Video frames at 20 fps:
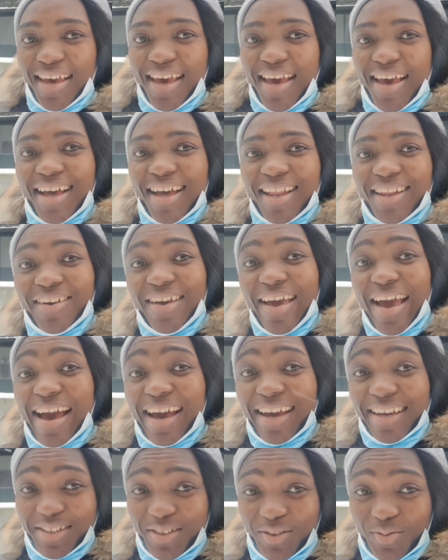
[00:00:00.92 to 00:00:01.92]
Hello
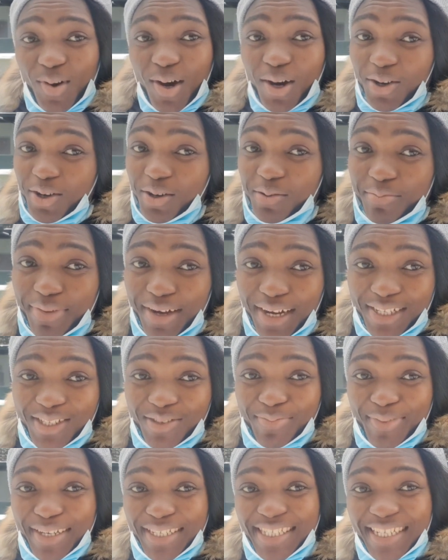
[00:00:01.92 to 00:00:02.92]
guys, welcome back to
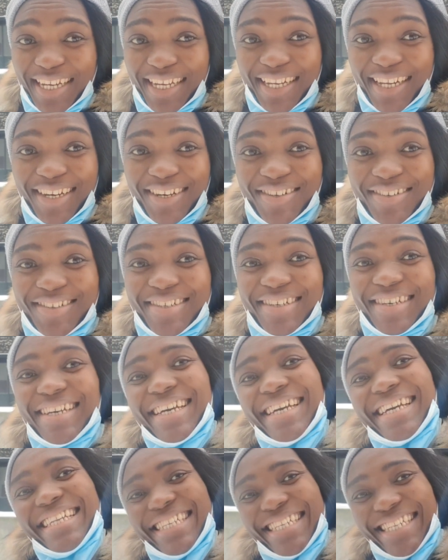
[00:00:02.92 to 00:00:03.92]
my channel.
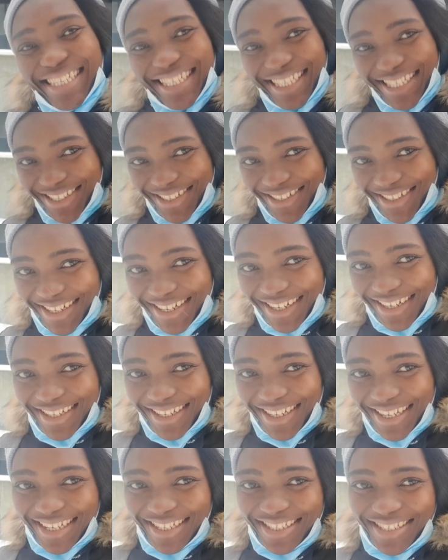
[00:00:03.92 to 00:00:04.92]
This is your girl
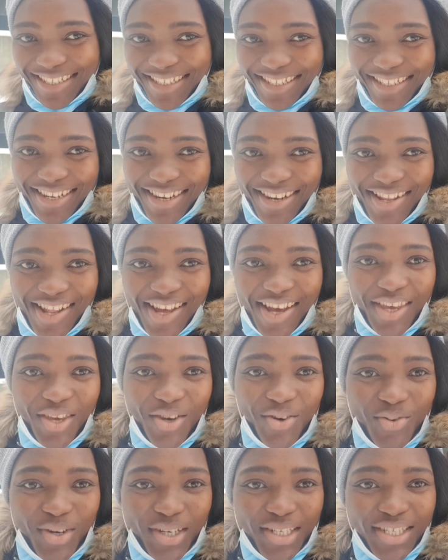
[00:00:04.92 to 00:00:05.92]
again, Danielle, and you're
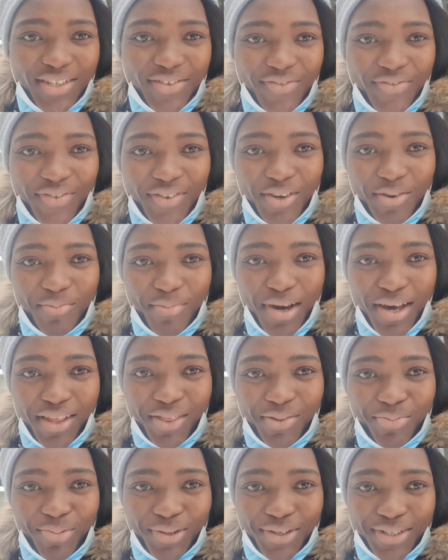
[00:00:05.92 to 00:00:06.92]
watching
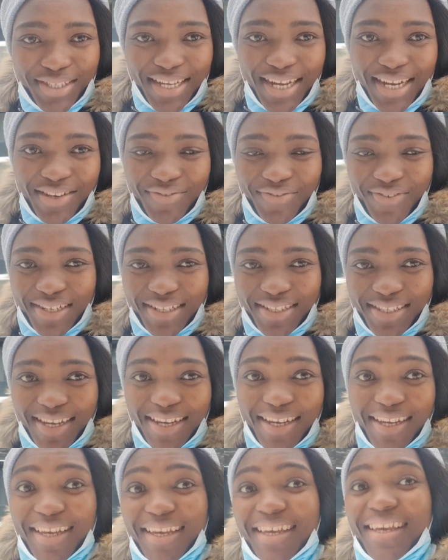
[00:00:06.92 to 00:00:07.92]
Philomathplus Galivanta.
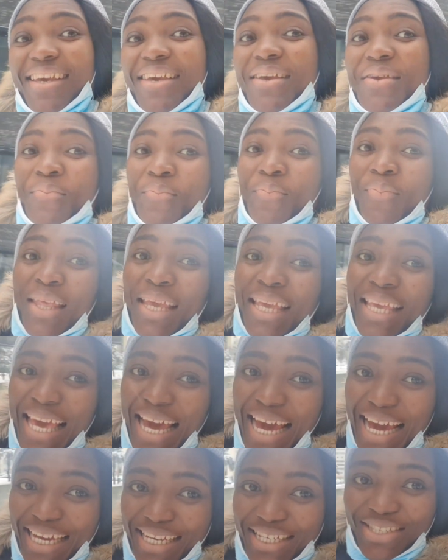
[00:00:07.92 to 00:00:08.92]

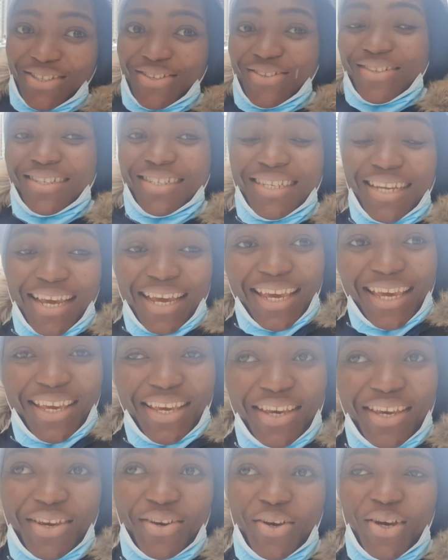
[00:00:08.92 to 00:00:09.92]
Guys, today
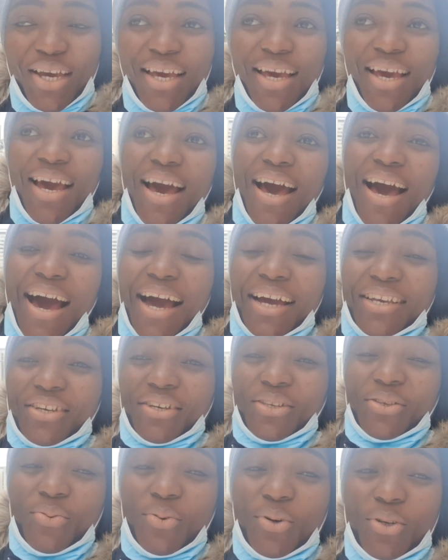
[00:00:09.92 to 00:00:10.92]
I
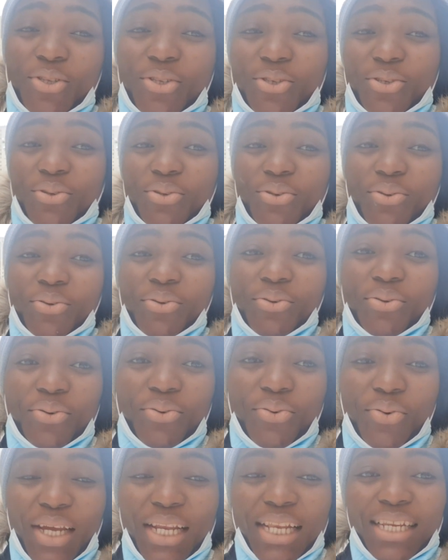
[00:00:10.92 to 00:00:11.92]
just want to
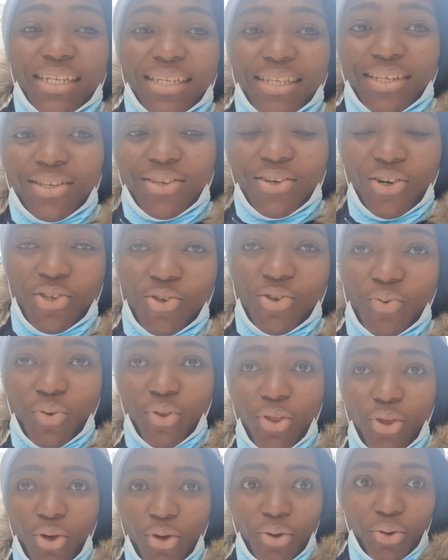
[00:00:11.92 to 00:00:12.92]
quickly discuss with
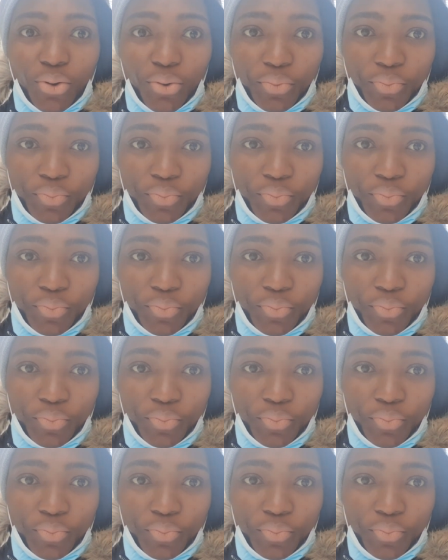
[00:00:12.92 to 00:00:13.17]
you